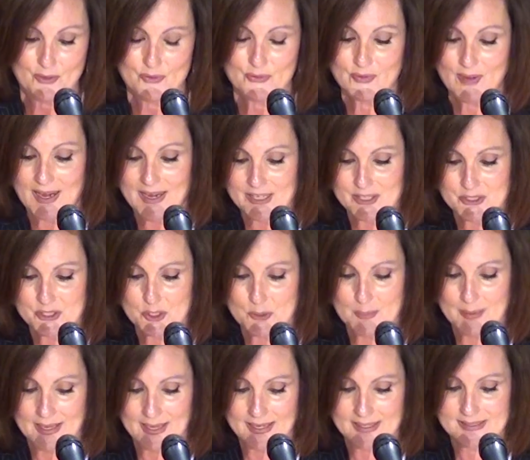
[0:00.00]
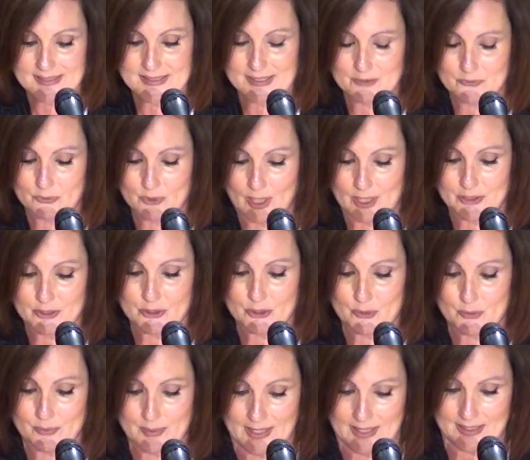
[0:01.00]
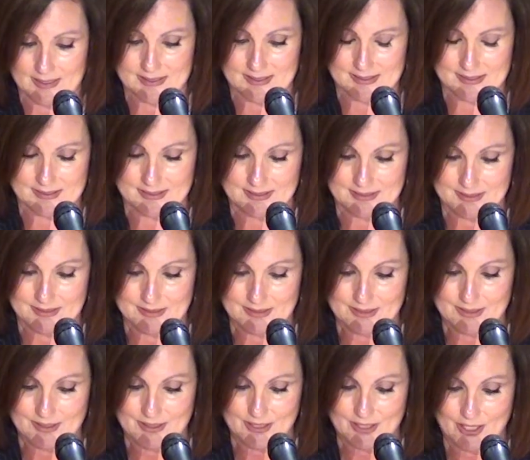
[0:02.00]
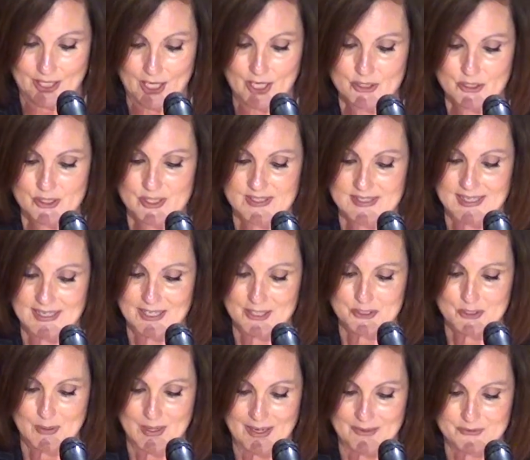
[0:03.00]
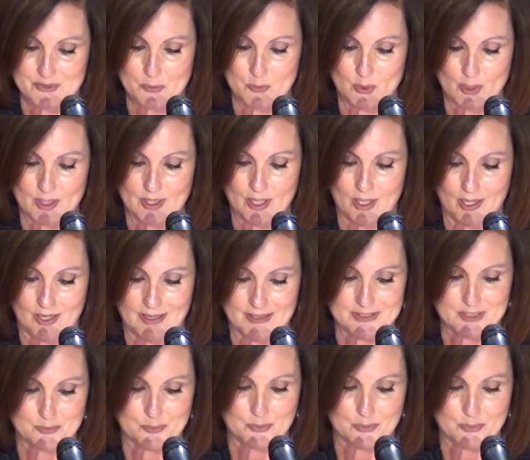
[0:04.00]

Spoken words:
Find your pace and run your race. Understand you have to work hard to